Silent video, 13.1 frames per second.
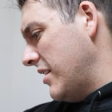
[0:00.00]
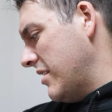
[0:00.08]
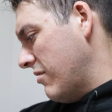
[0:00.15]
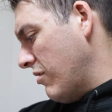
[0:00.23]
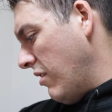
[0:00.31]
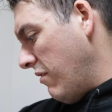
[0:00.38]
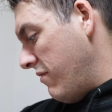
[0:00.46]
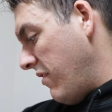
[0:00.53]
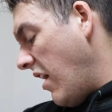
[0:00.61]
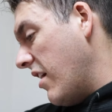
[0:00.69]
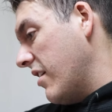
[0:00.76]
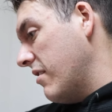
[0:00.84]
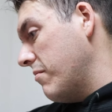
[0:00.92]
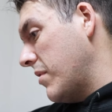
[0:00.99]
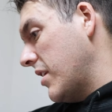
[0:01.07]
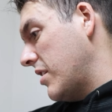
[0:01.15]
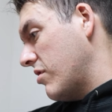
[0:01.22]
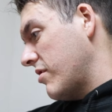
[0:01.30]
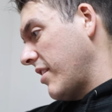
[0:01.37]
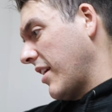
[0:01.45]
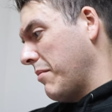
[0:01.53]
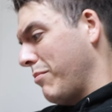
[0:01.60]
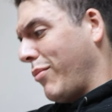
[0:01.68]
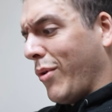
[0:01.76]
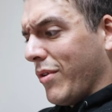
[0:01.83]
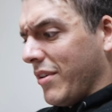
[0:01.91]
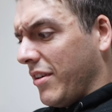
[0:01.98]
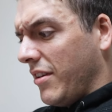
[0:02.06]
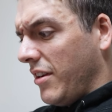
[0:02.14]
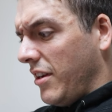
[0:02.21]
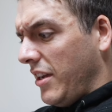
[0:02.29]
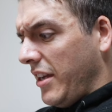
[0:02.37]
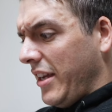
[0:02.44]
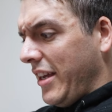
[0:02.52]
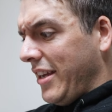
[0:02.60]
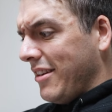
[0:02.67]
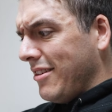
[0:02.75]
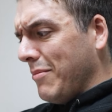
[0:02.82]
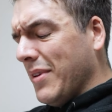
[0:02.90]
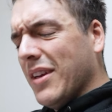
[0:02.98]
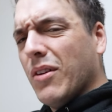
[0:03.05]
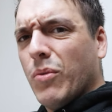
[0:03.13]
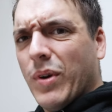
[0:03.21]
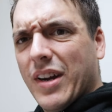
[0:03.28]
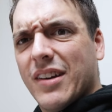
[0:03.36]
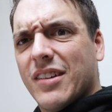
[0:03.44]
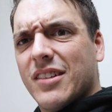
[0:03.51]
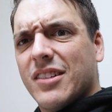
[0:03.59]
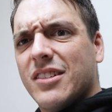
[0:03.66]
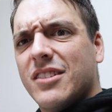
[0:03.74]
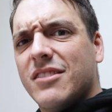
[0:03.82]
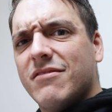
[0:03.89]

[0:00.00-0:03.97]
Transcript: isn't really fun but it's just like important to be aware